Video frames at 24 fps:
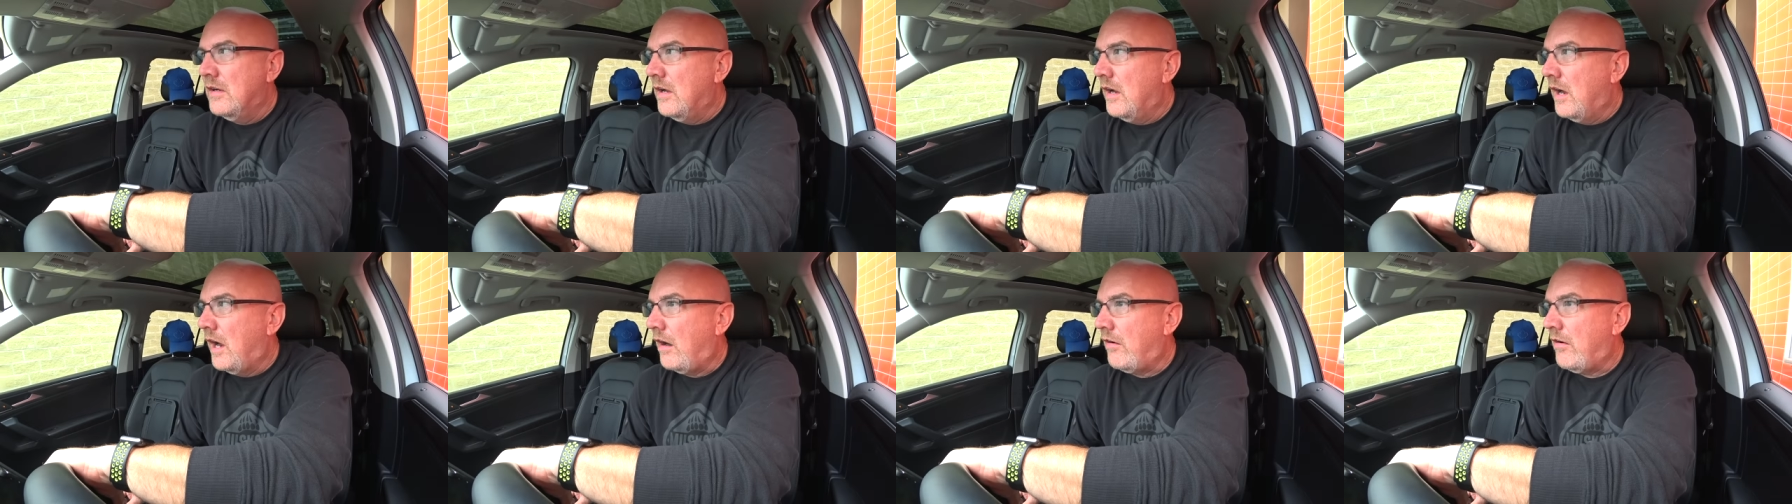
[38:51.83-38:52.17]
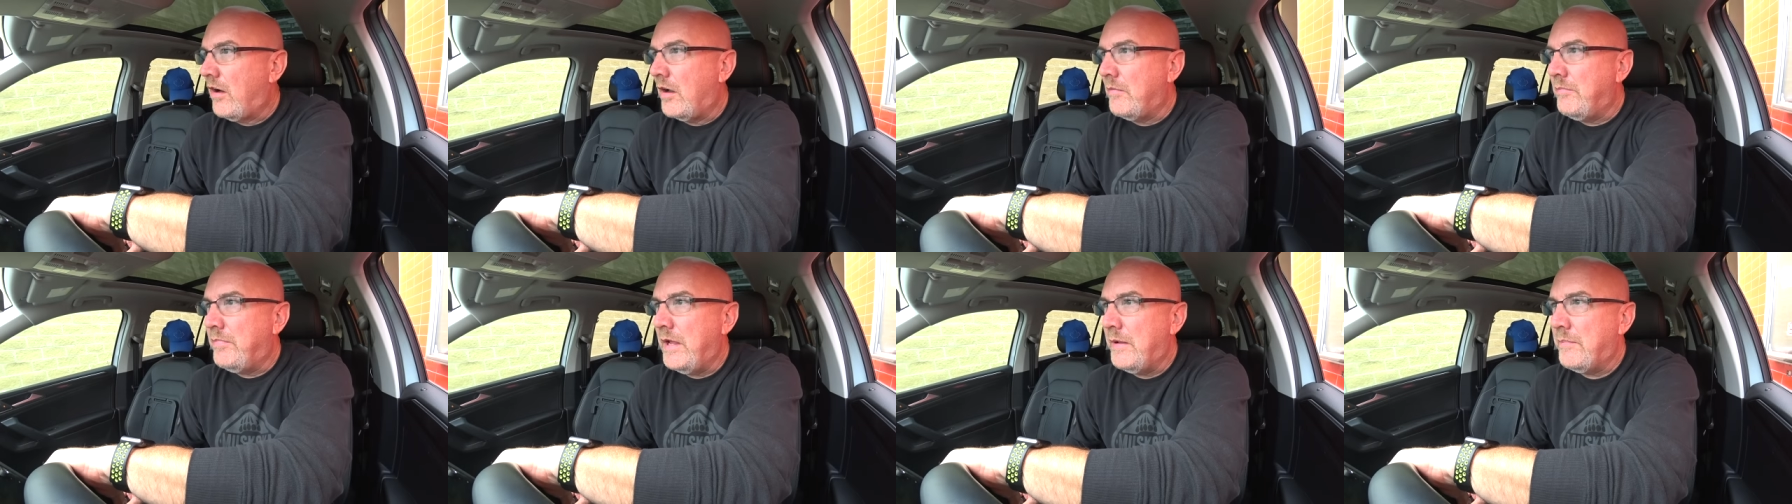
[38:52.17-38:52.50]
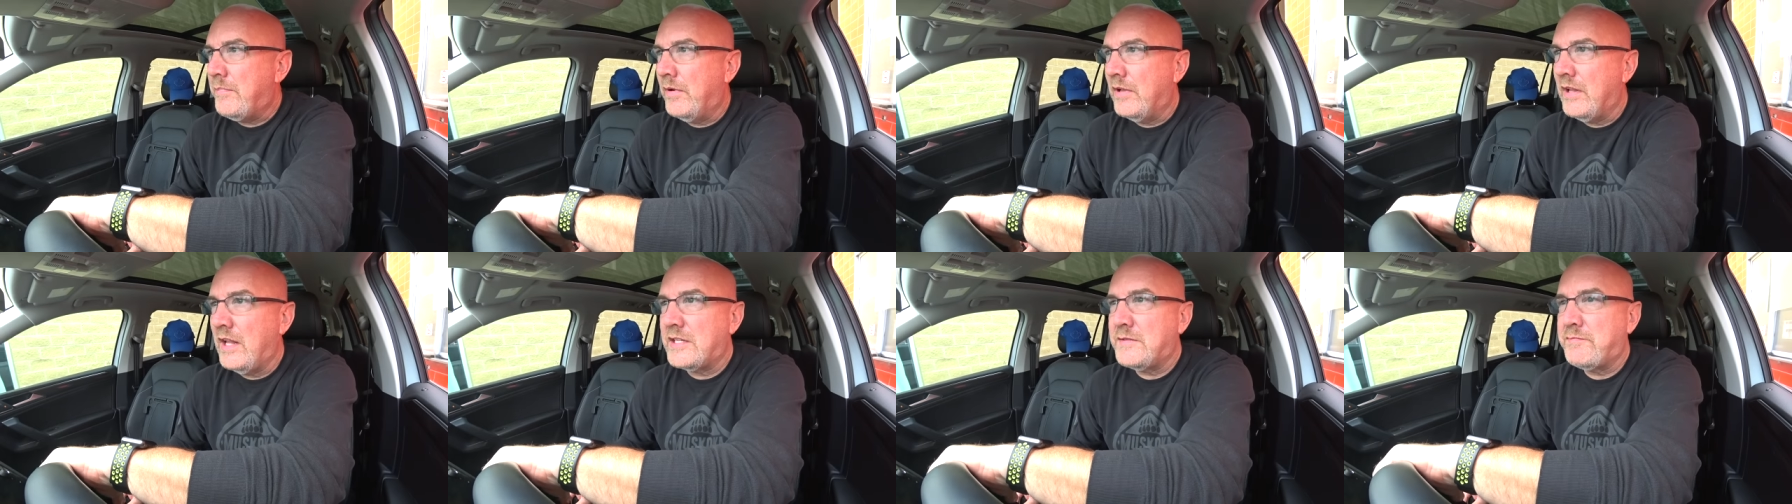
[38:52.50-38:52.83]
All right,
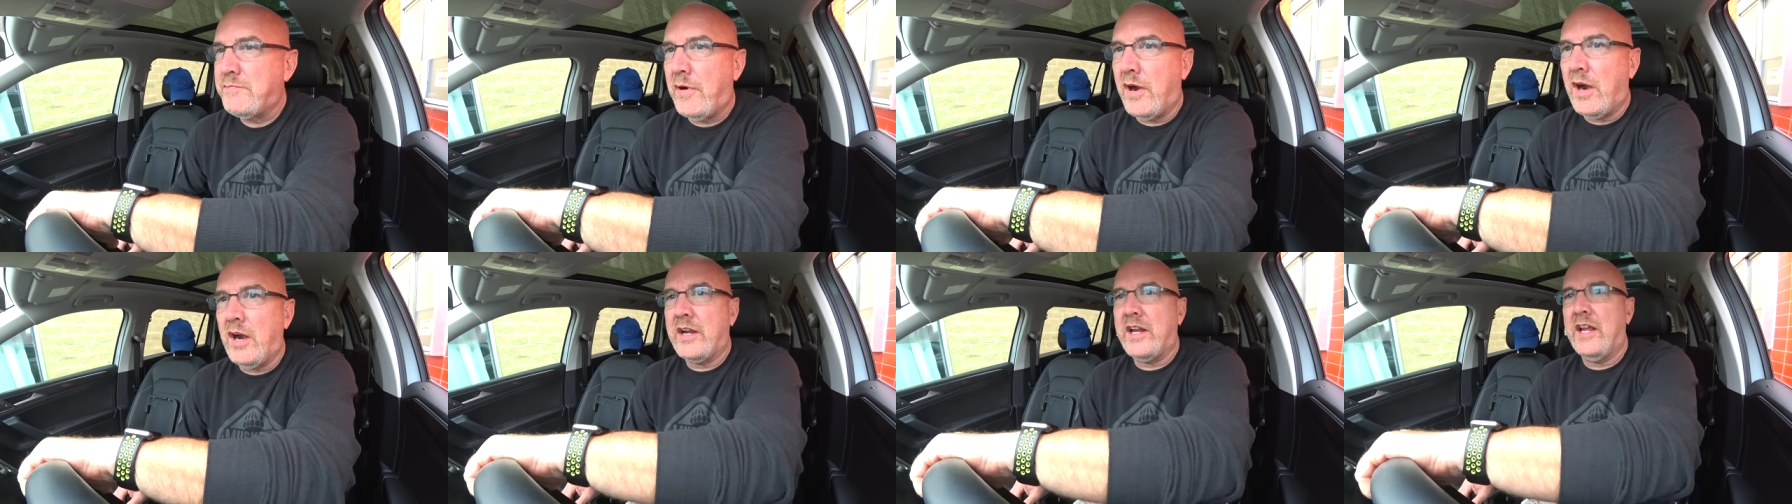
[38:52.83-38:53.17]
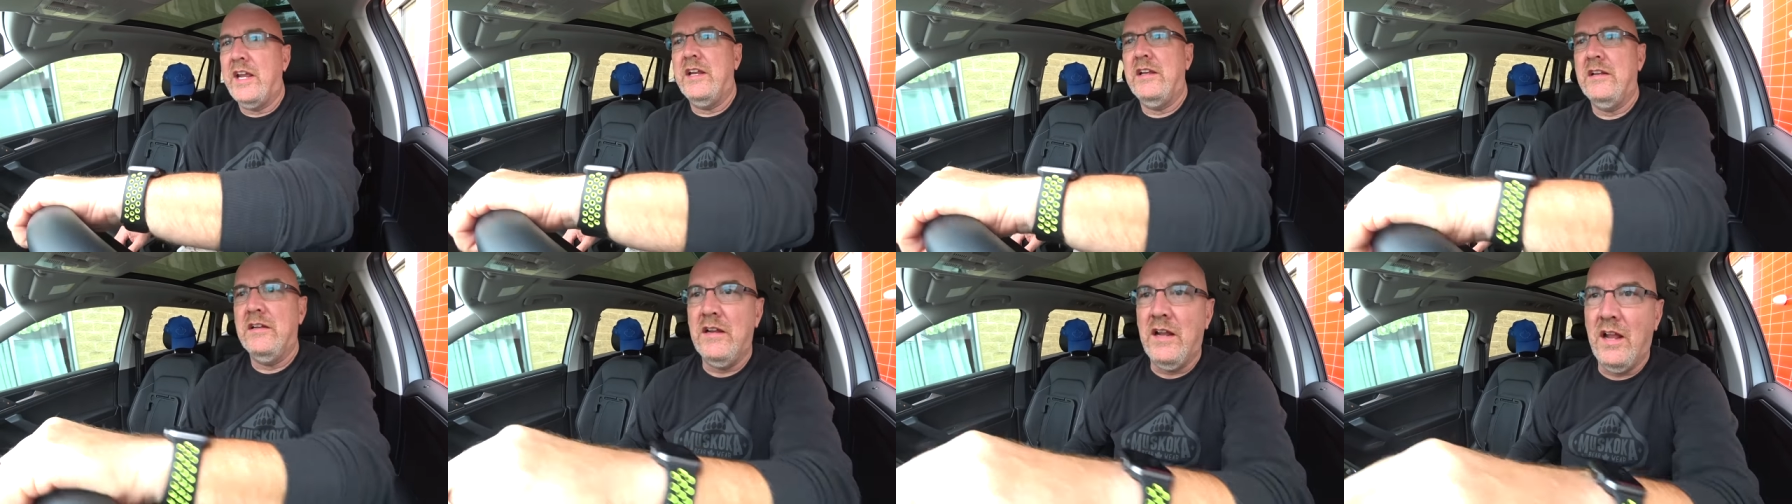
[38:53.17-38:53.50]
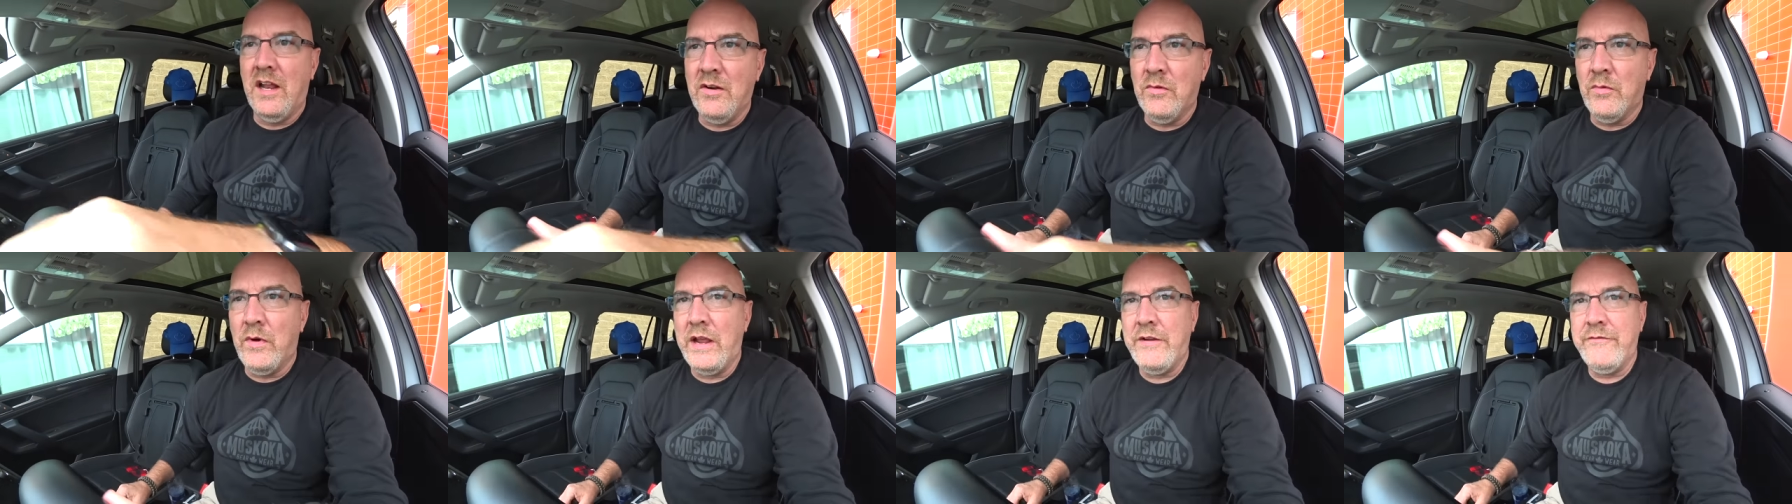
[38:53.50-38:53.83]
people, let's park it
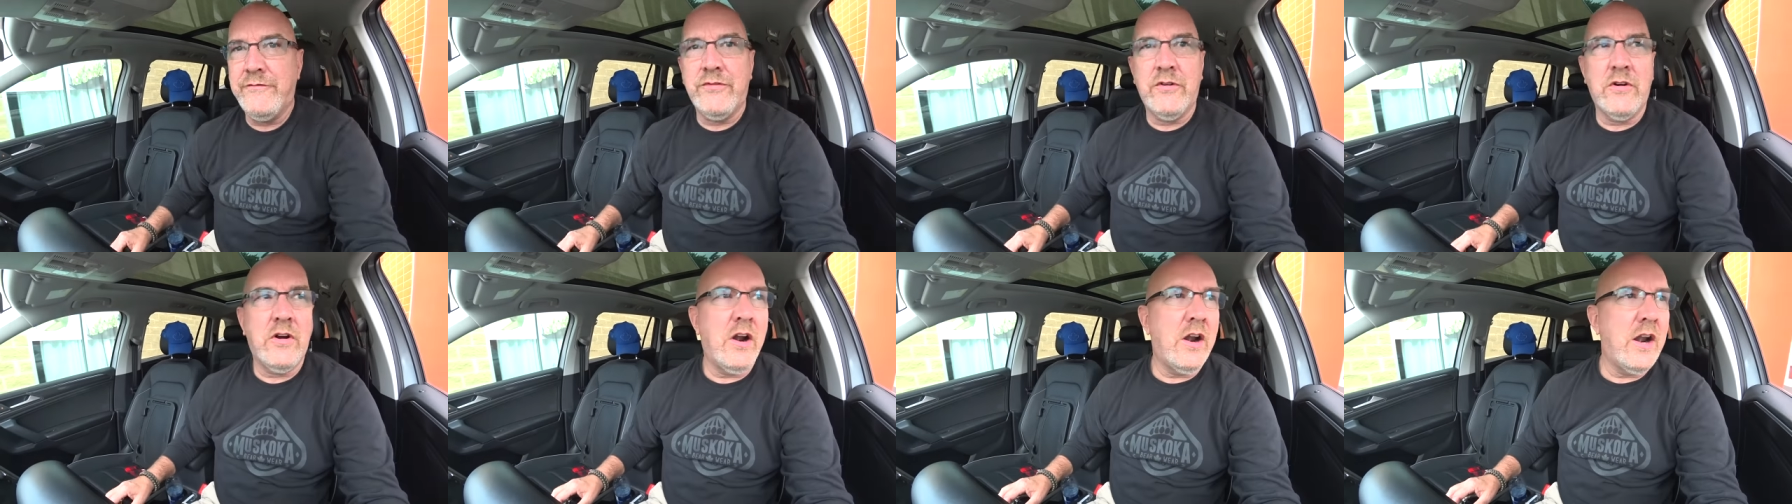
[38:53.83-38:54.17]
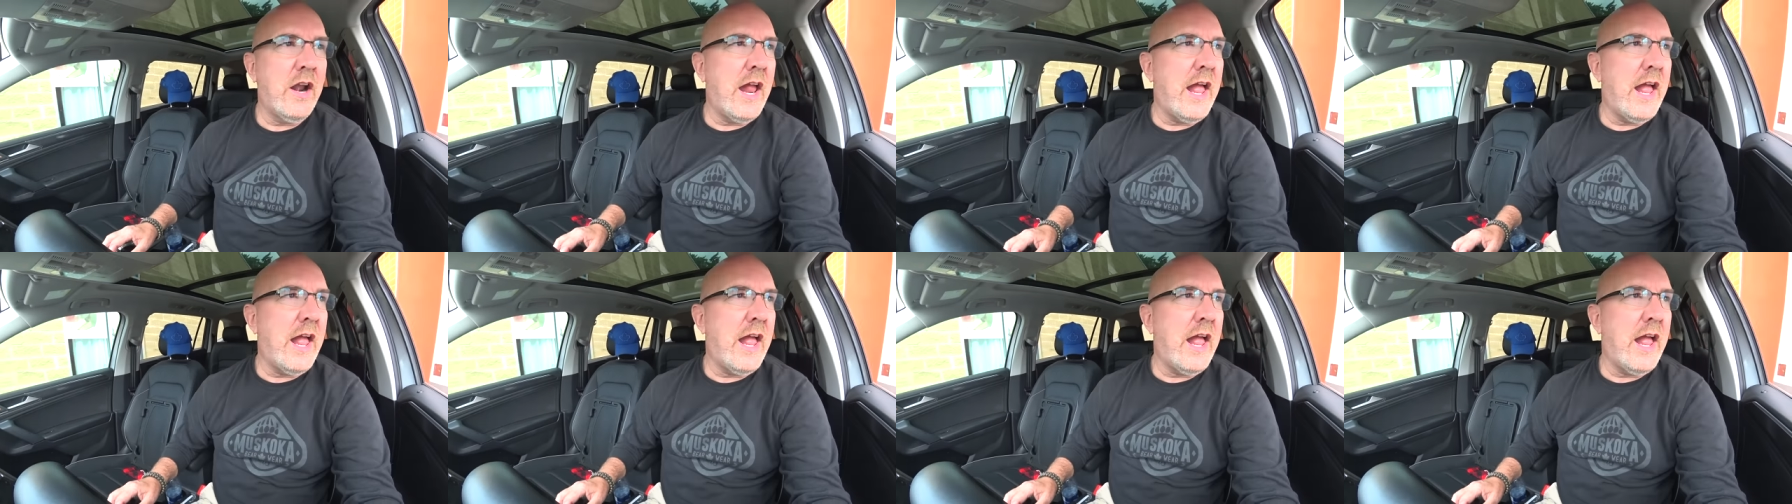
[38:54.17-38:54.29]
and wait for our